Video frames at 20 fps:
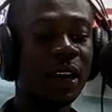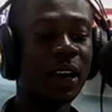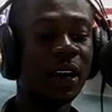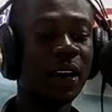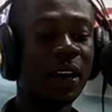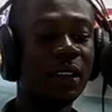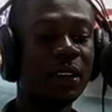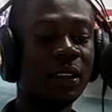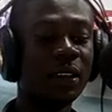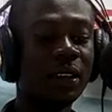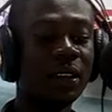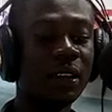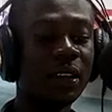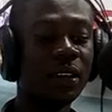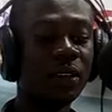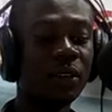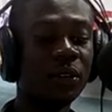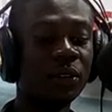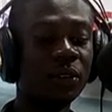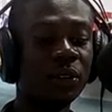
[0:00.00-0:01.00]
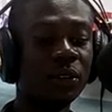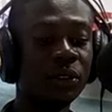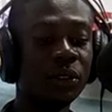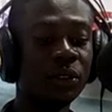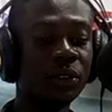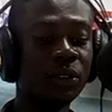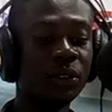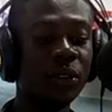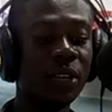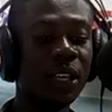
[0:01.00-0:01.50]
a kino
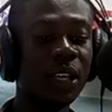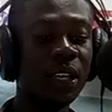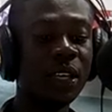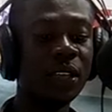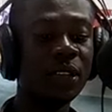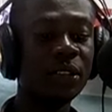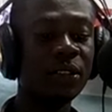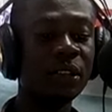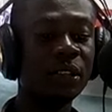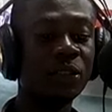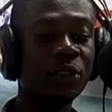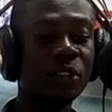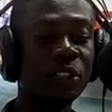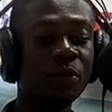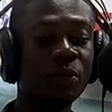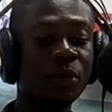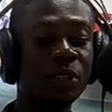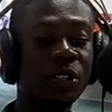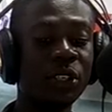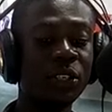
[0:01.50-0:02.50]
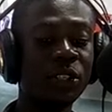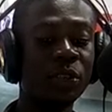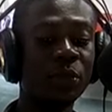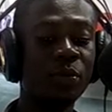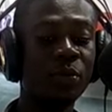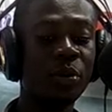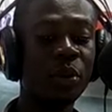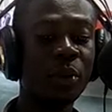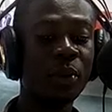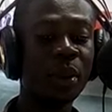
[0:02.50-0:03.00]
to ease the transportation
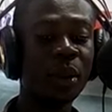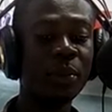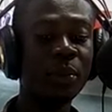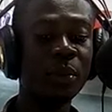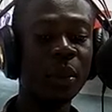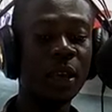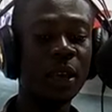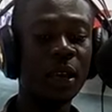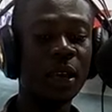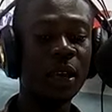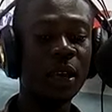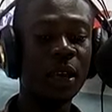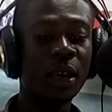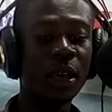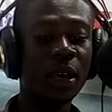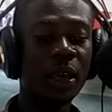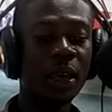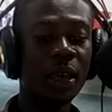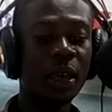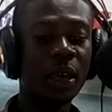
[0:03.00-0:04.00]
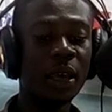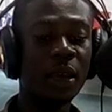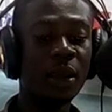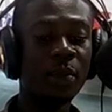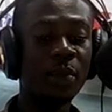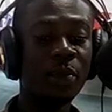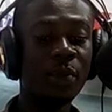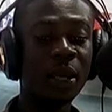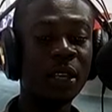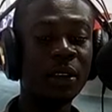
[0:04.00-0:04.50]
problem
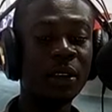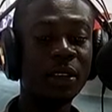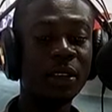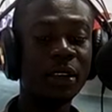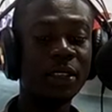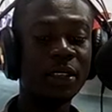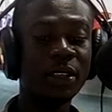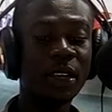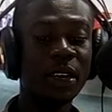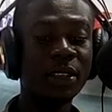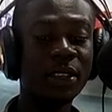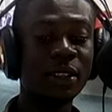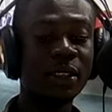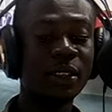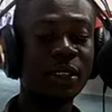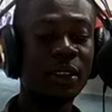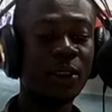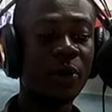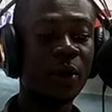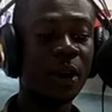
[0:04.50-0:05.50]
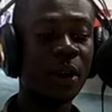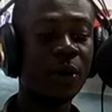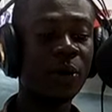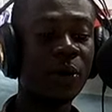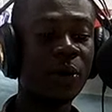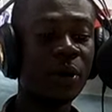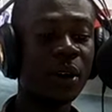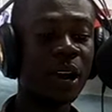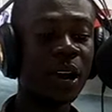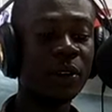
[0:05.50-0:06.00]
in Pinkeses, Grand
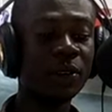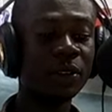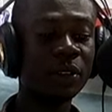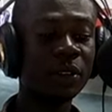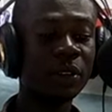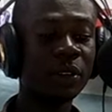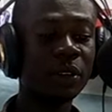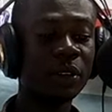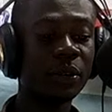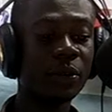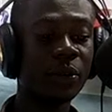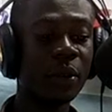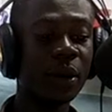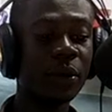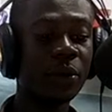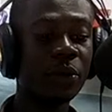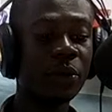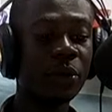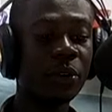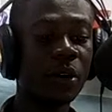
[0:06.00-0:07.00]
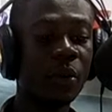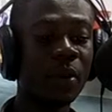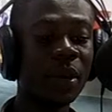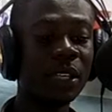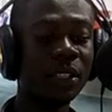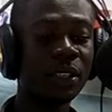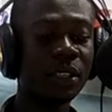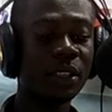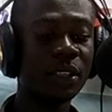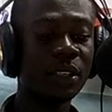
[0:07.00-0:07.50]
Cru
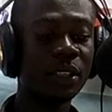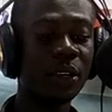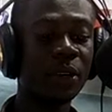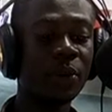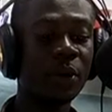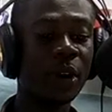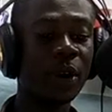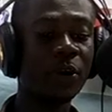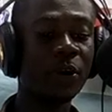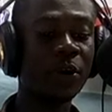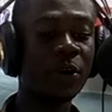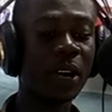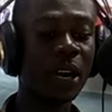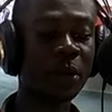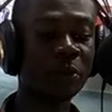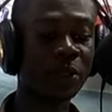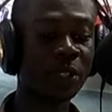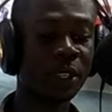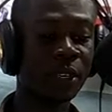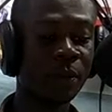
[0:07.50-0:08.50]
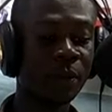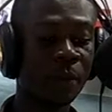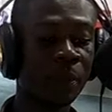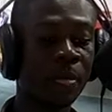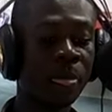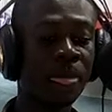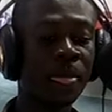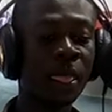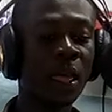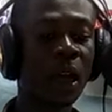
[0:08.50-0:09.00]
communities in Grand Cru County.
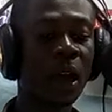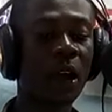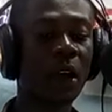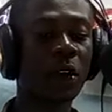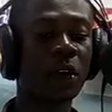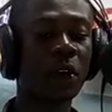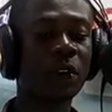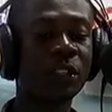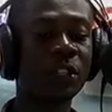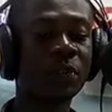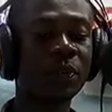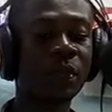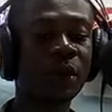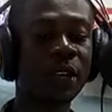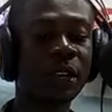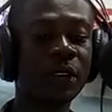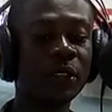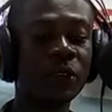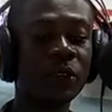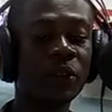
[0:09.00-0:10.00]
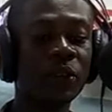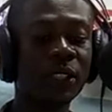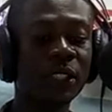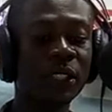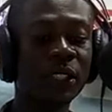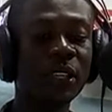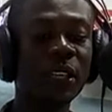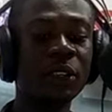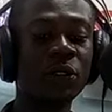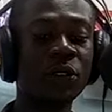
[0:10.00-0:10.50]
Our correspondent
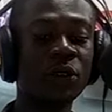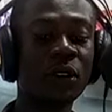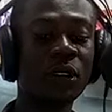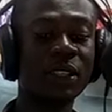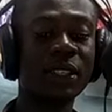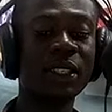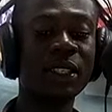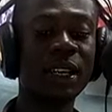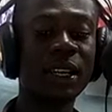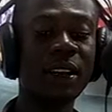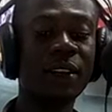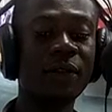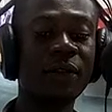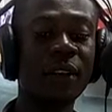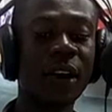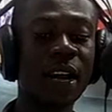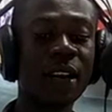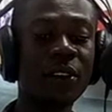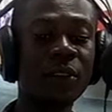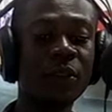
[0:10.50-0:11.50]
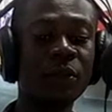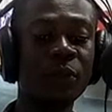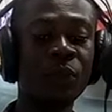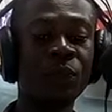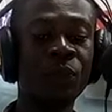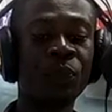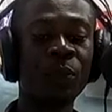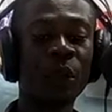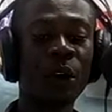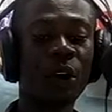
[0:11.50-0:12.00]
quoting the donor said the value
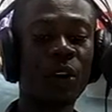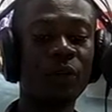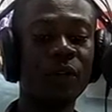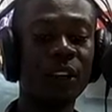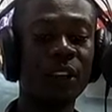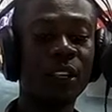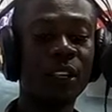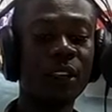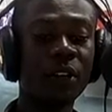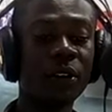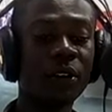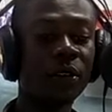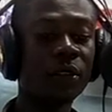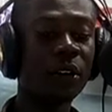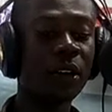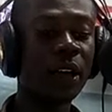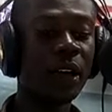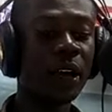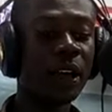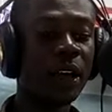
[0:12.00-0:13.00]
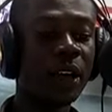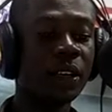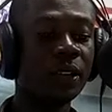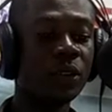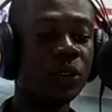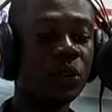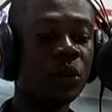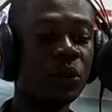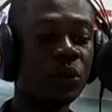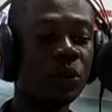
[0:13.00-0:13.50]
of the kino
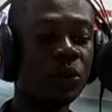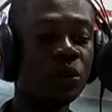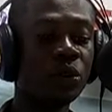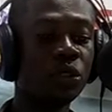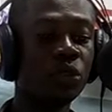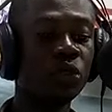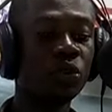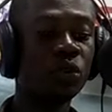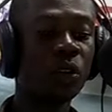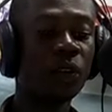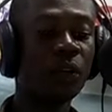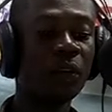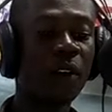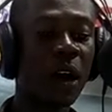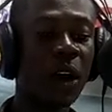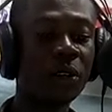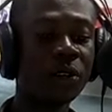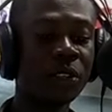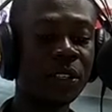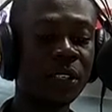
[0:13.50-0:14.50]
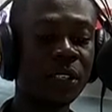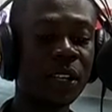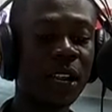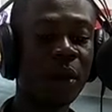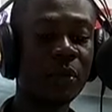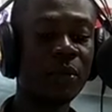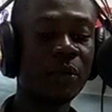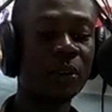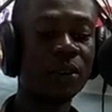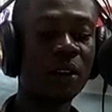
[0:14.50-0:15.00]
is close to $12,000
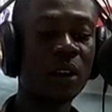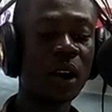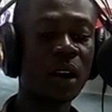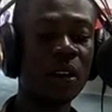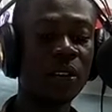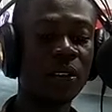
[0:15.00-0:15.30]
Liberian